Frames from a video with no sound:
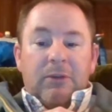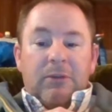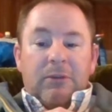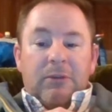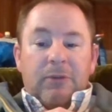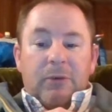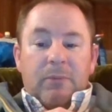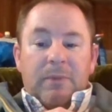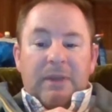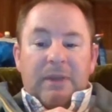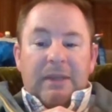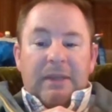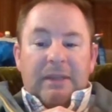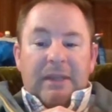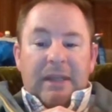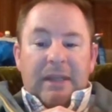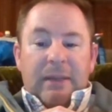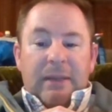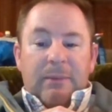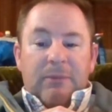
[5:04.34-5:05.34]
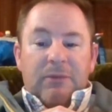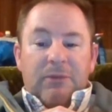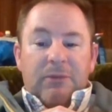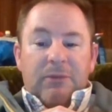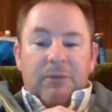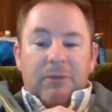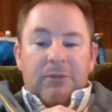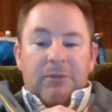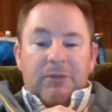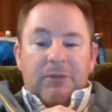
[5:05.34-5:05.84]
so many names
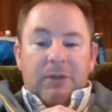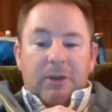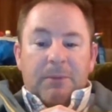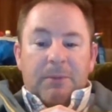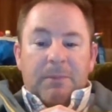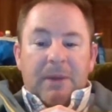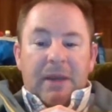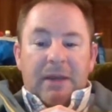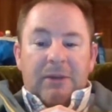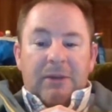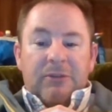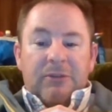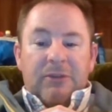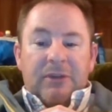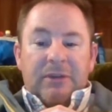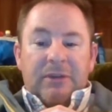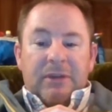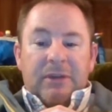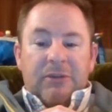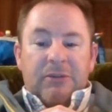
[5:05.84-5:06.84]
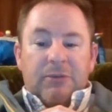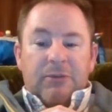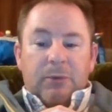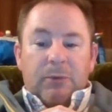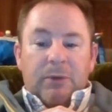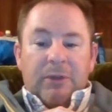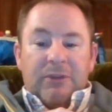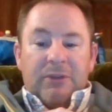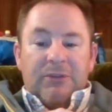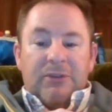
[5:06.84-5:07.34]
for star patterns and the
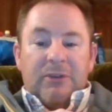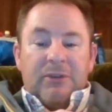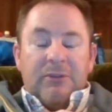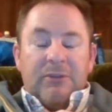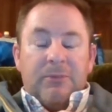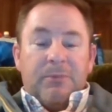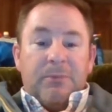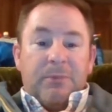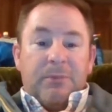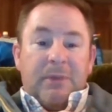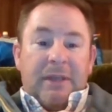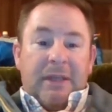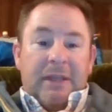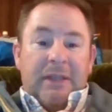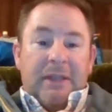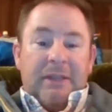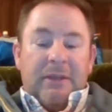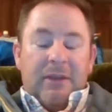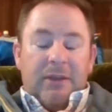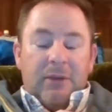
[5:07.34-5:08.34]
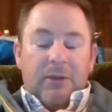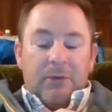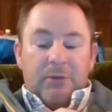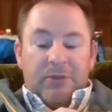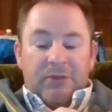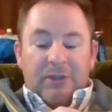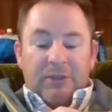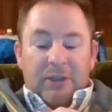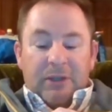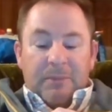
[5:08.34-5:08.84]
stories to explain
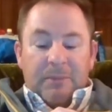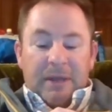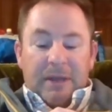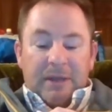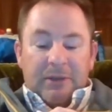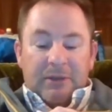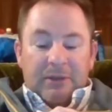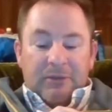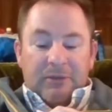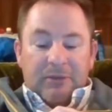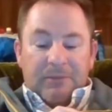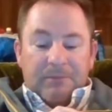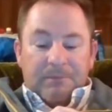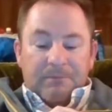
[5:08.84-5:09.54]
those star patterns?